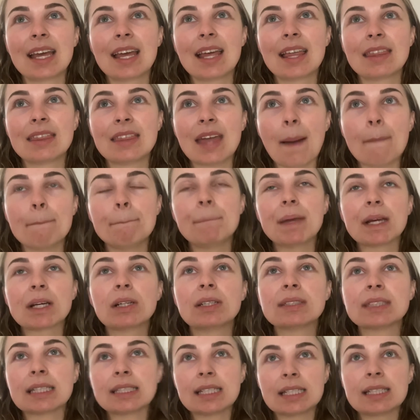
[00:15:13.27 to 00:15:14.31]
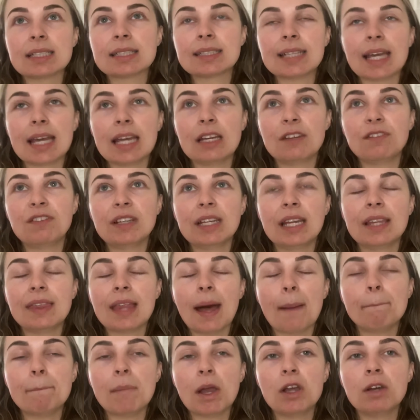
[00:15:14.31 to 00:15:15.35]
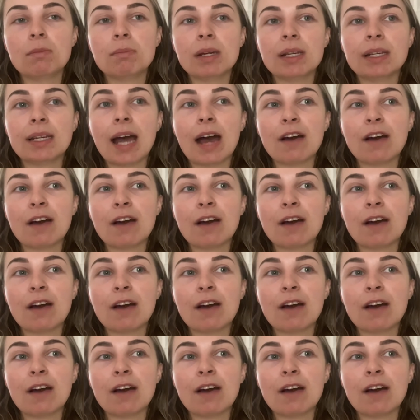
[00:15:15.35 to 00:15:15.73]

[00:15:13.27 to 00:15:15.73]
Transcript: then because I didn't say anything in that moment,